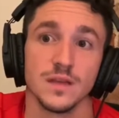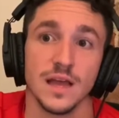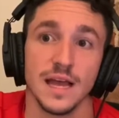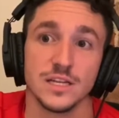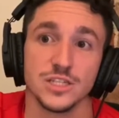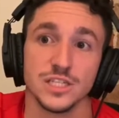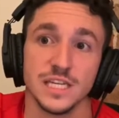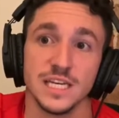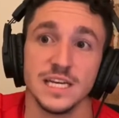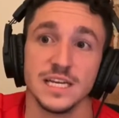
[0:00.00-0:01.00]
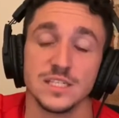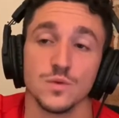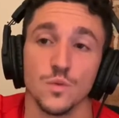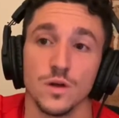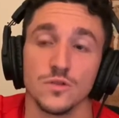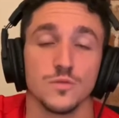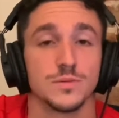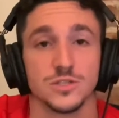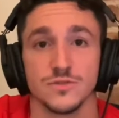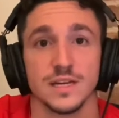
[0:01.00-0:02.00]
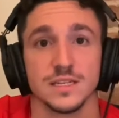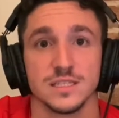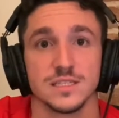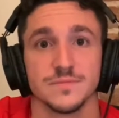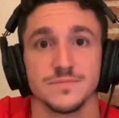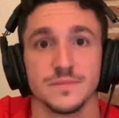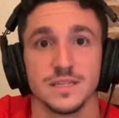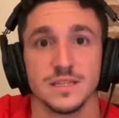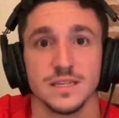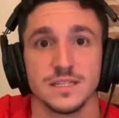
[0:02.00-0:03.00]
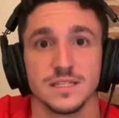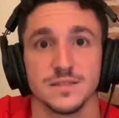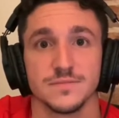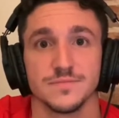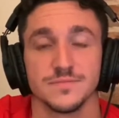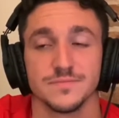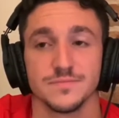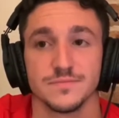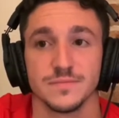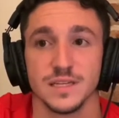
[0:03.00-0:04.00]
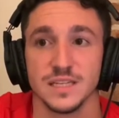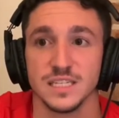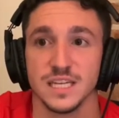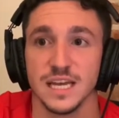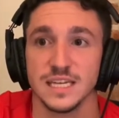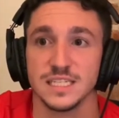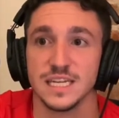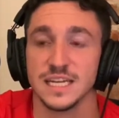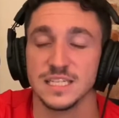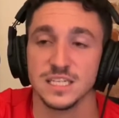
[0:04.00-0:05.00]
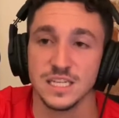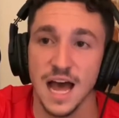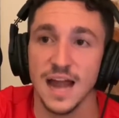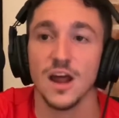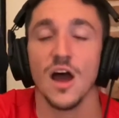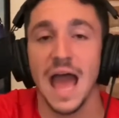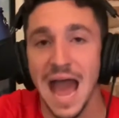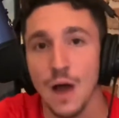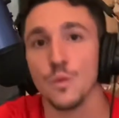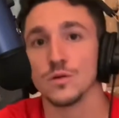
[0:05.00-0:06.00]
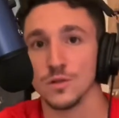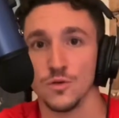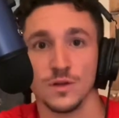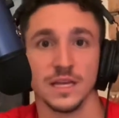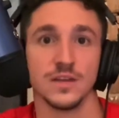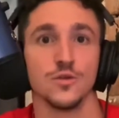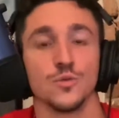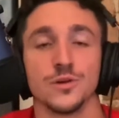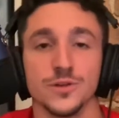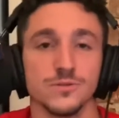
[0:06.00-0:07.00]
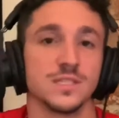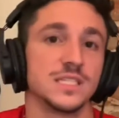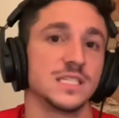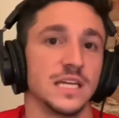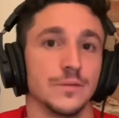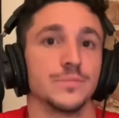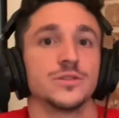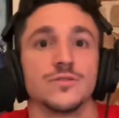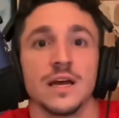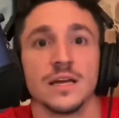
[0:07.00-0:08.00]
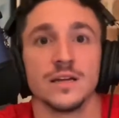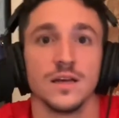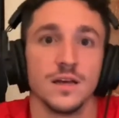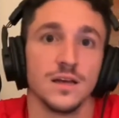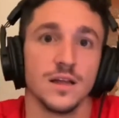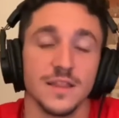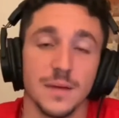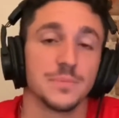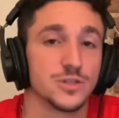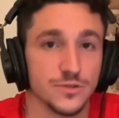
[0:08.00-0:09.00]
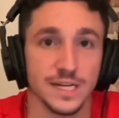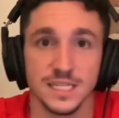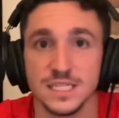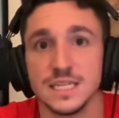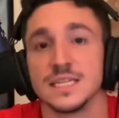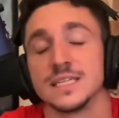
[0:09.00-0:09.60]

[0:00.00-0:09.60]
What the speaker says: And she is the one who betrays in this. In this case, it is not our Loki, who we're used to seeing that betrays. It is